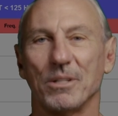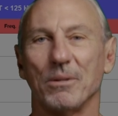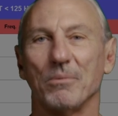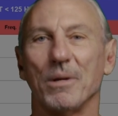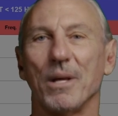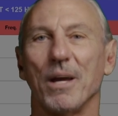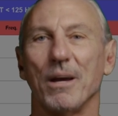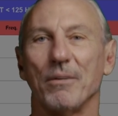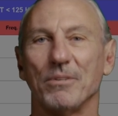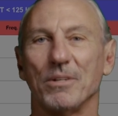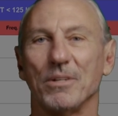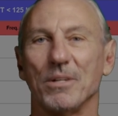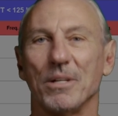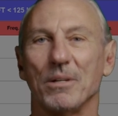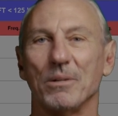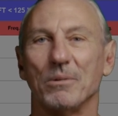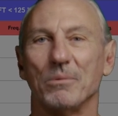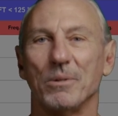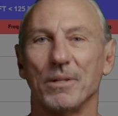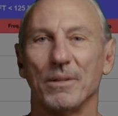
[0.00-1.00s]
that we have to
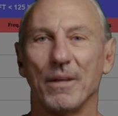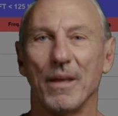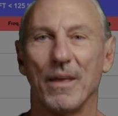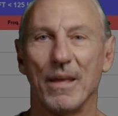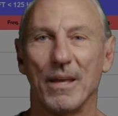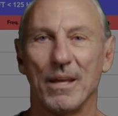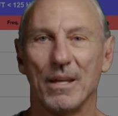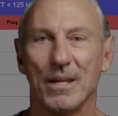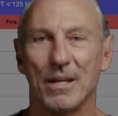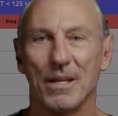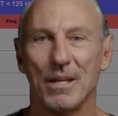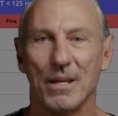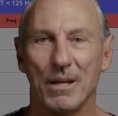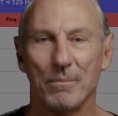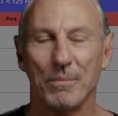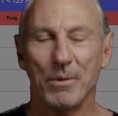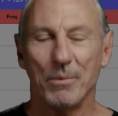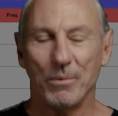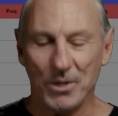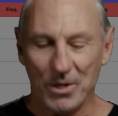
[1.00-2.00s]
deal with.
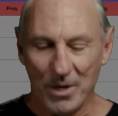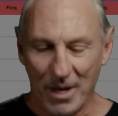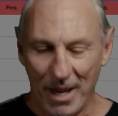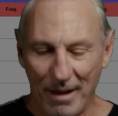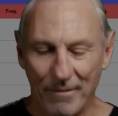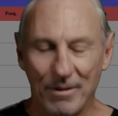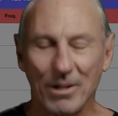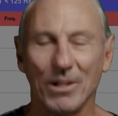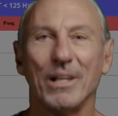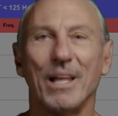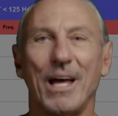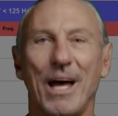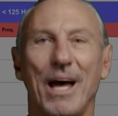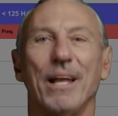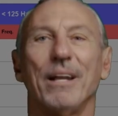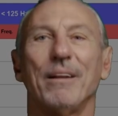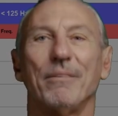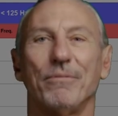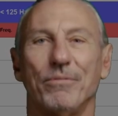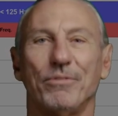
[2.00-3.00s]
But when you have a
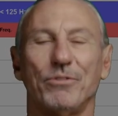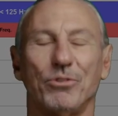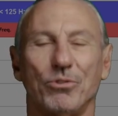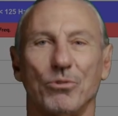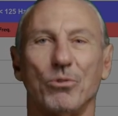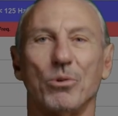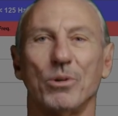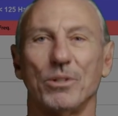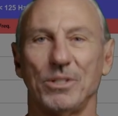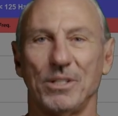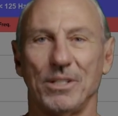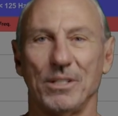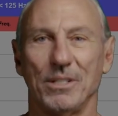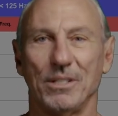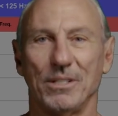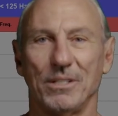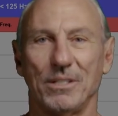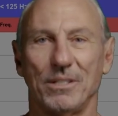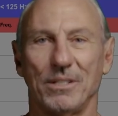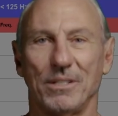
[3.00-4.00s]
lot of
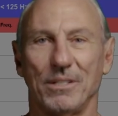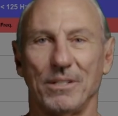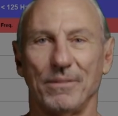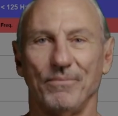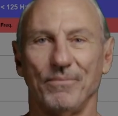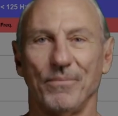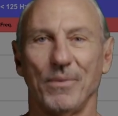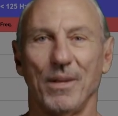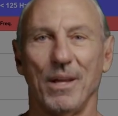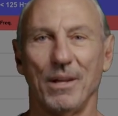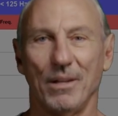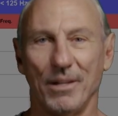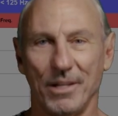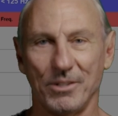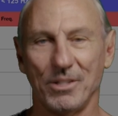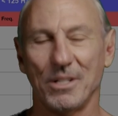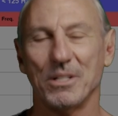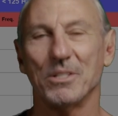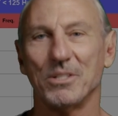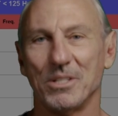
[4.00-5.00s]
sources, and
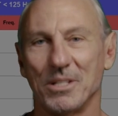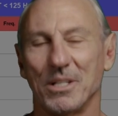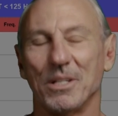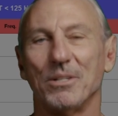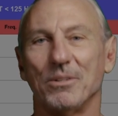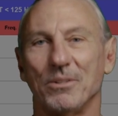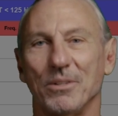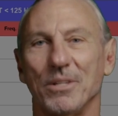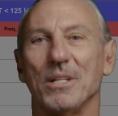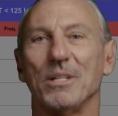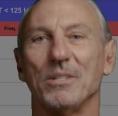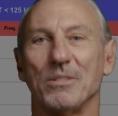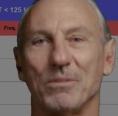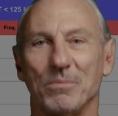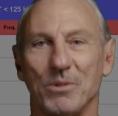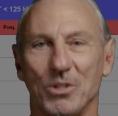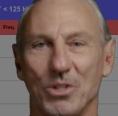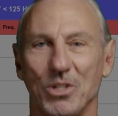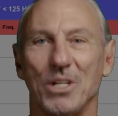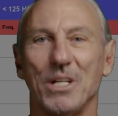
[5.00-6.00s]
let's consider these
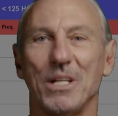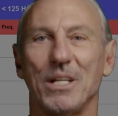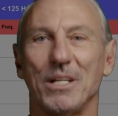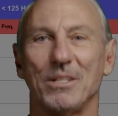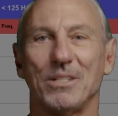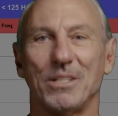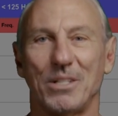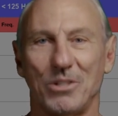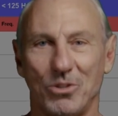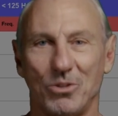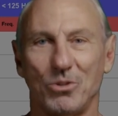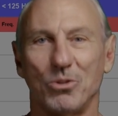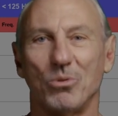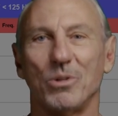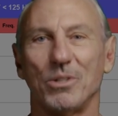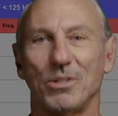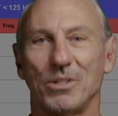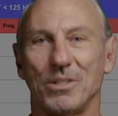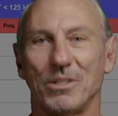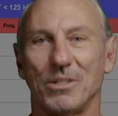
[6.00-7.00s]
machines as
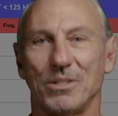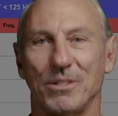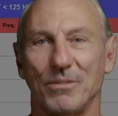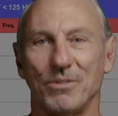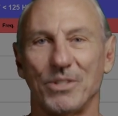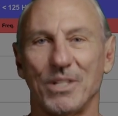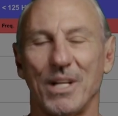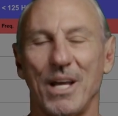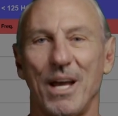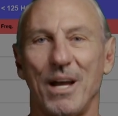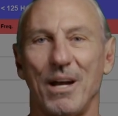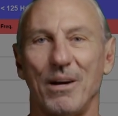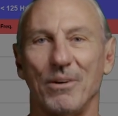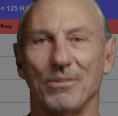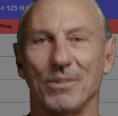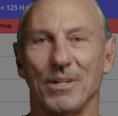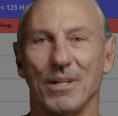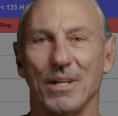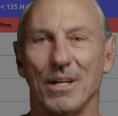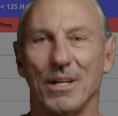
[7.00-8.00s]
sources of
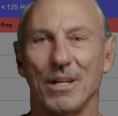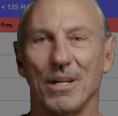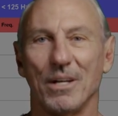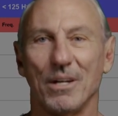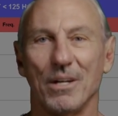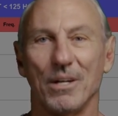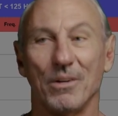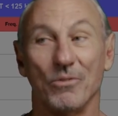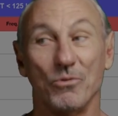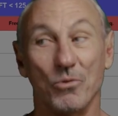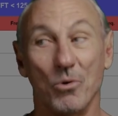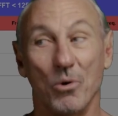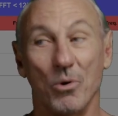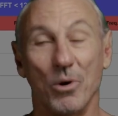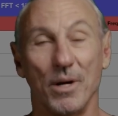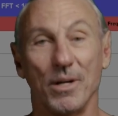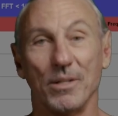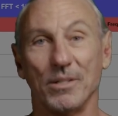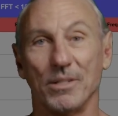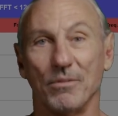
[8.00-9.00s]
sound,
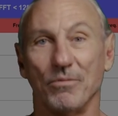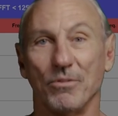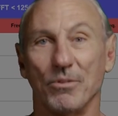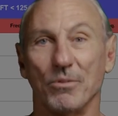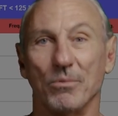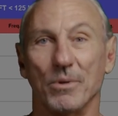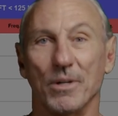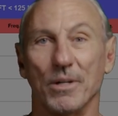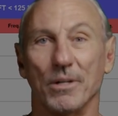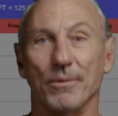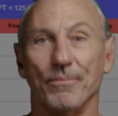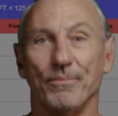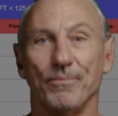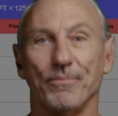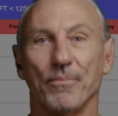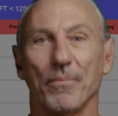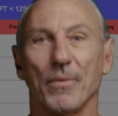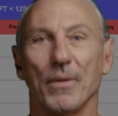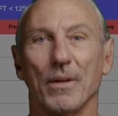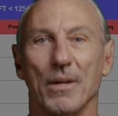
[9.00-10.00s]
noise, if you will,
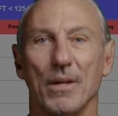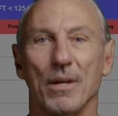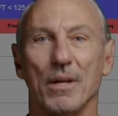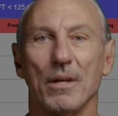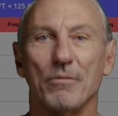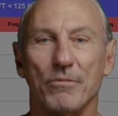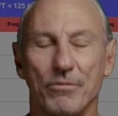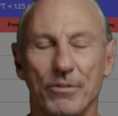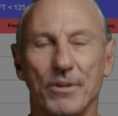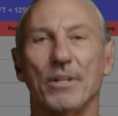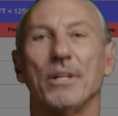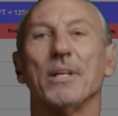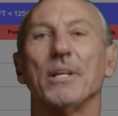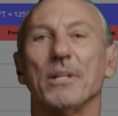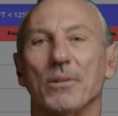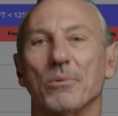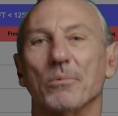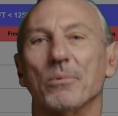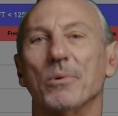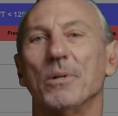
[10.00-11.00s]

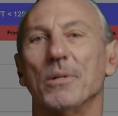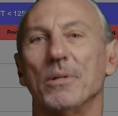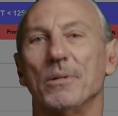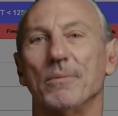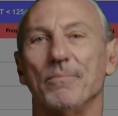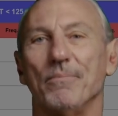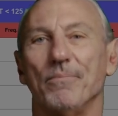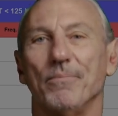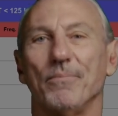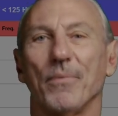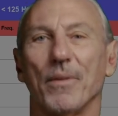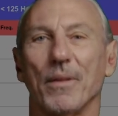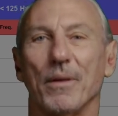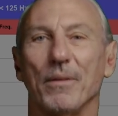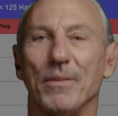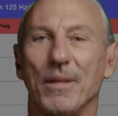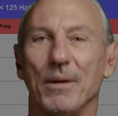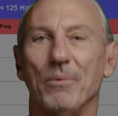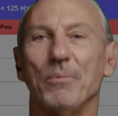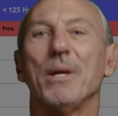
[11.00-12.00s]
filling the room,
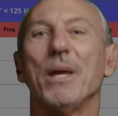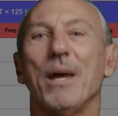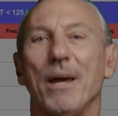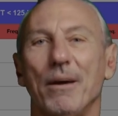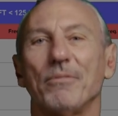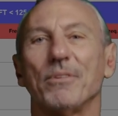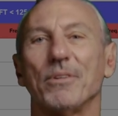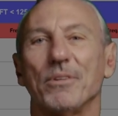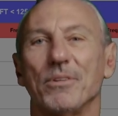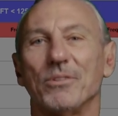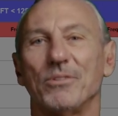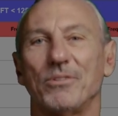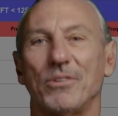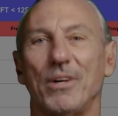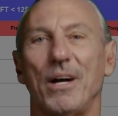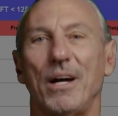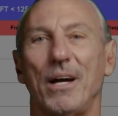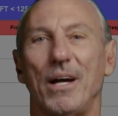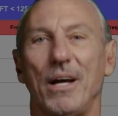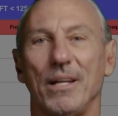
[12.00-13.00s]
then we have to
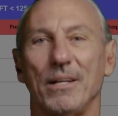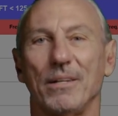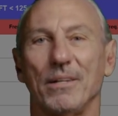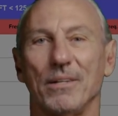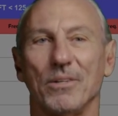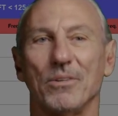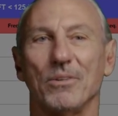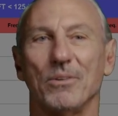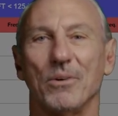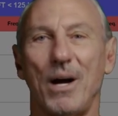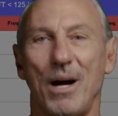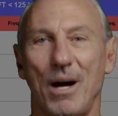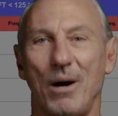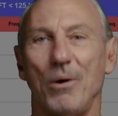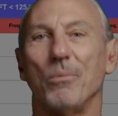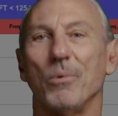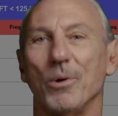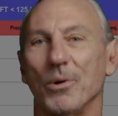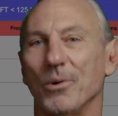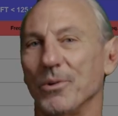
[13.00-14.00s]
decide, you know,
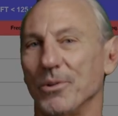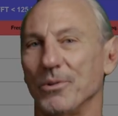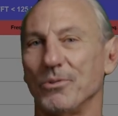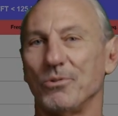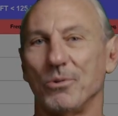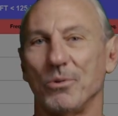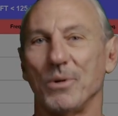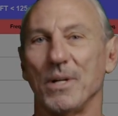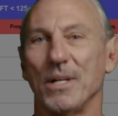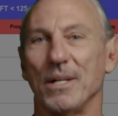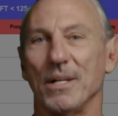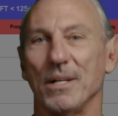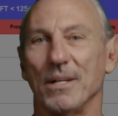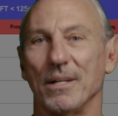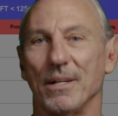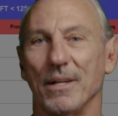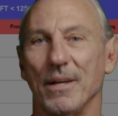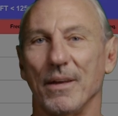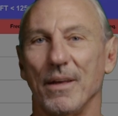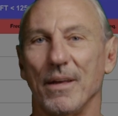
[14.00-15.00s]
how we're going to treat it.